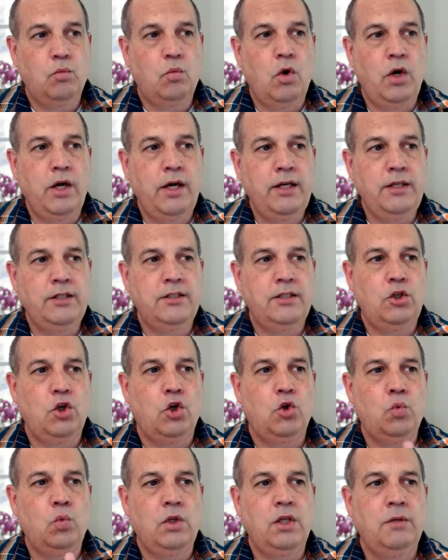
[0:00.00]
why is it or
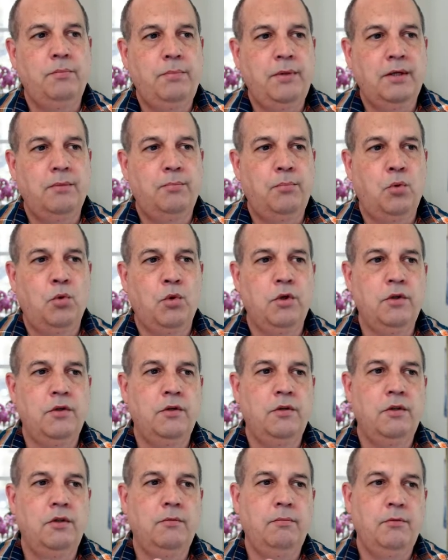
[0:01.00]
will it be
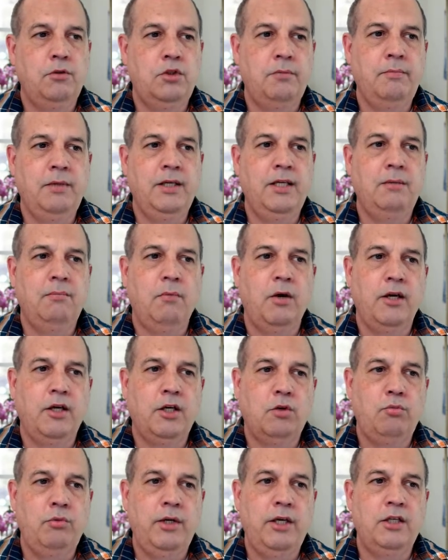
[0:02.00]
important to me in my
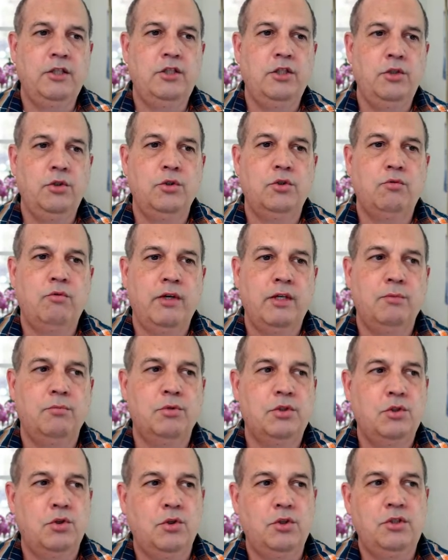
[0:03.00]
career to use credible
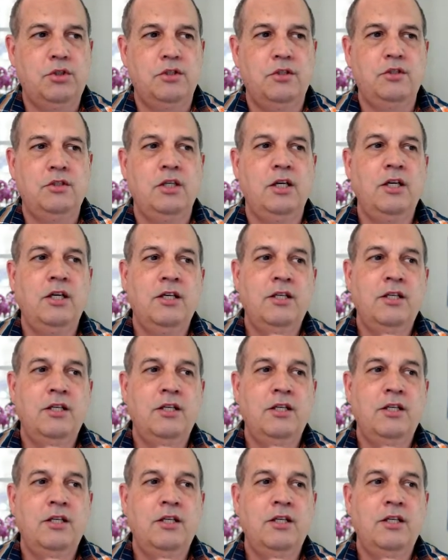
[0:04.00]
sources